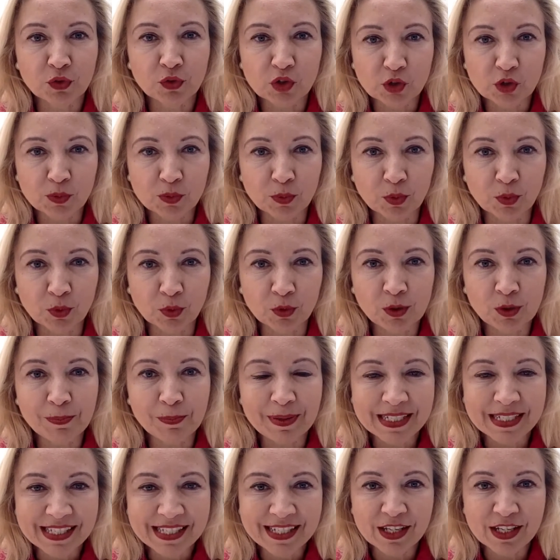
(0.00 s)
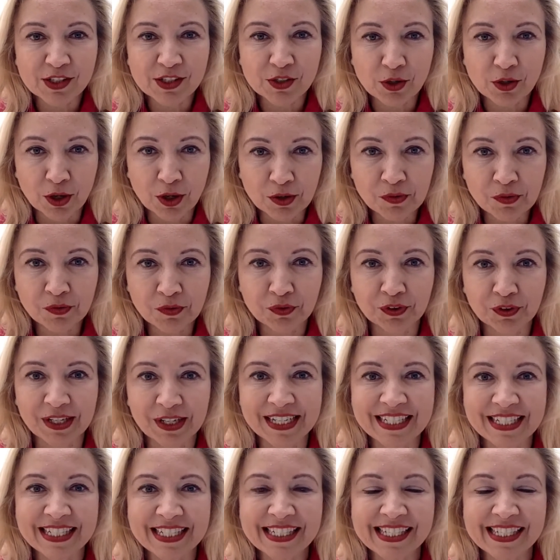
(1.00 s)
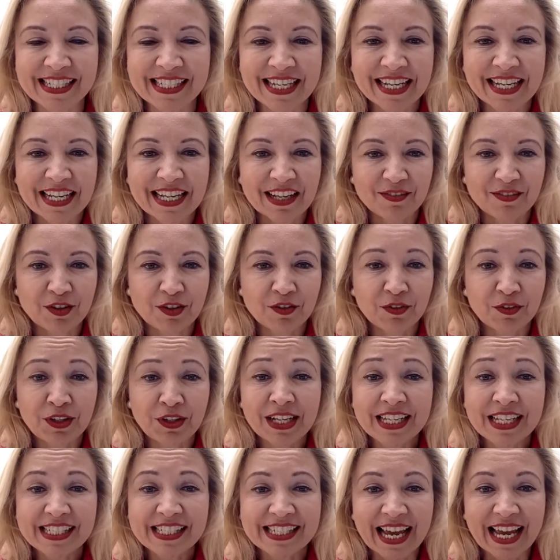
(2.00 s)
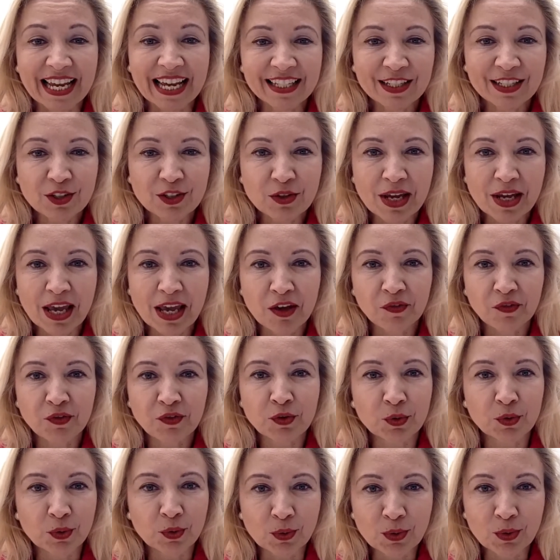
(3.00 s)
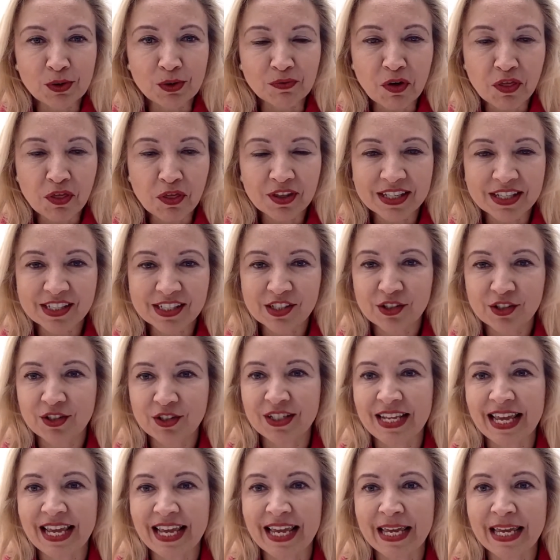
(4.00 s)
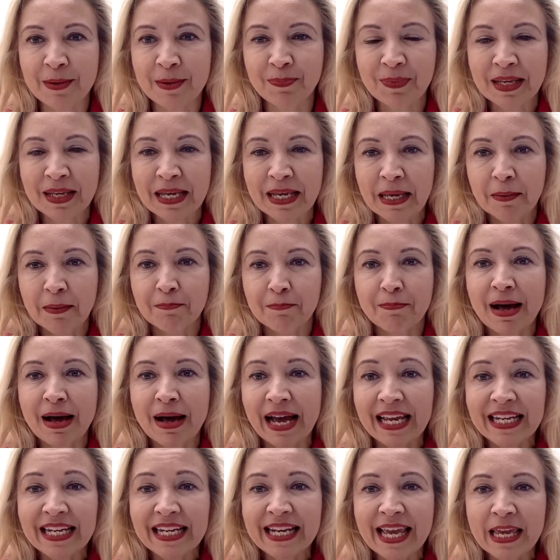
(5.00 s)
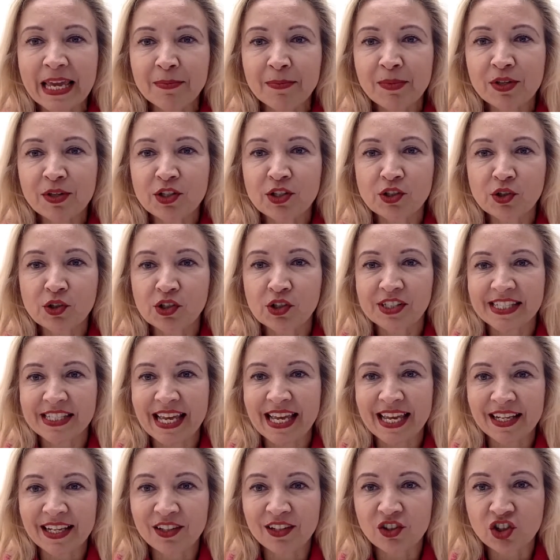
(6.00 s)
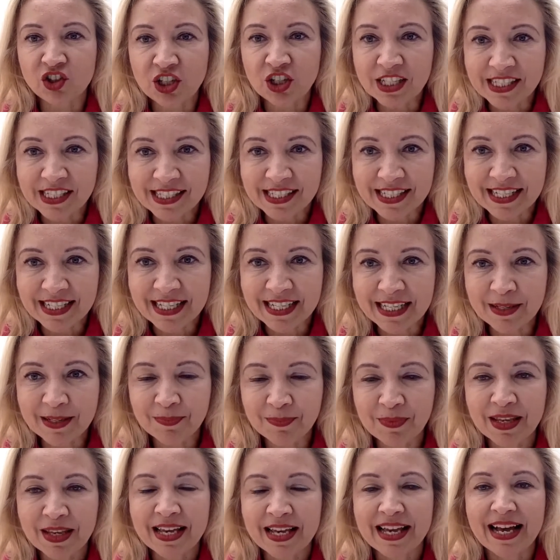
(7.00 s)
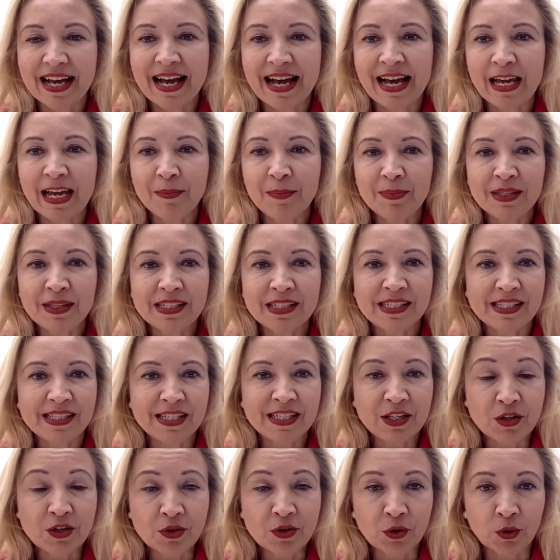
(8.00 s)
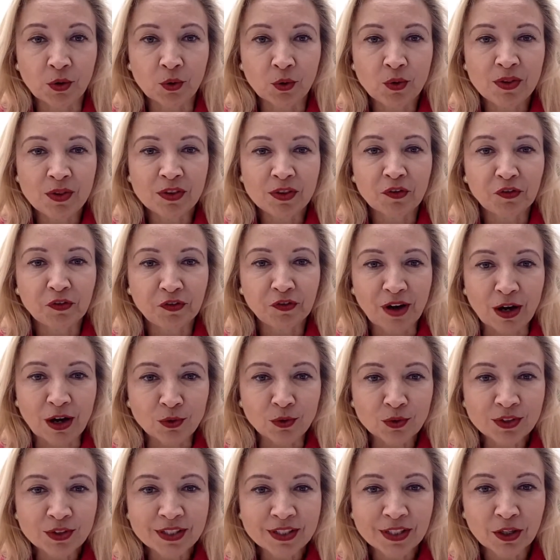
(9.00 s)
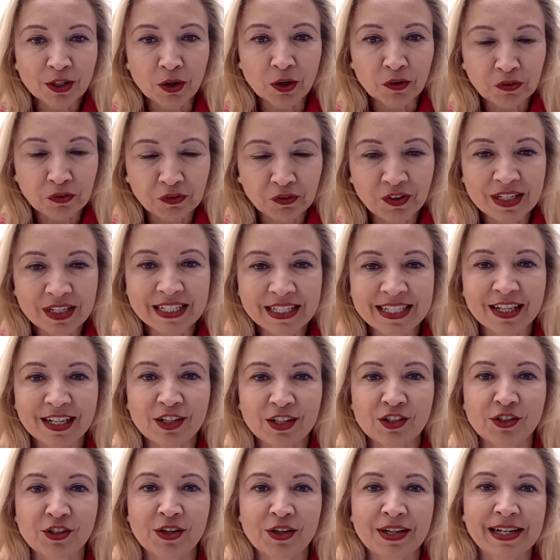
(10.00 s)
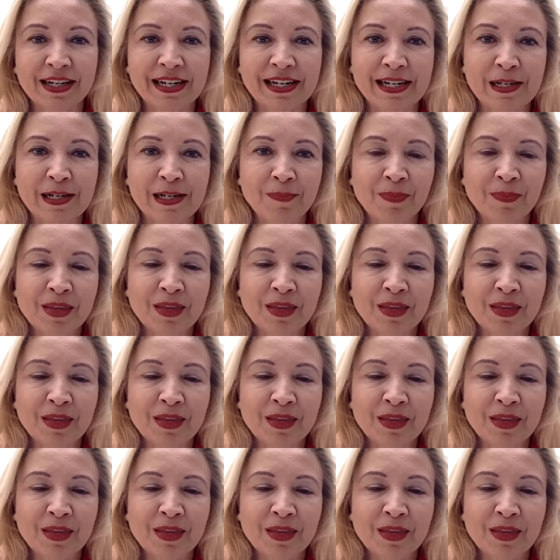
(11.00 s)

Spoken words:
Small Business Conference. We're very excited to have you all with us today. My name is Susanne Chishti. I'm the CEO and the founder of FINTECH Circle.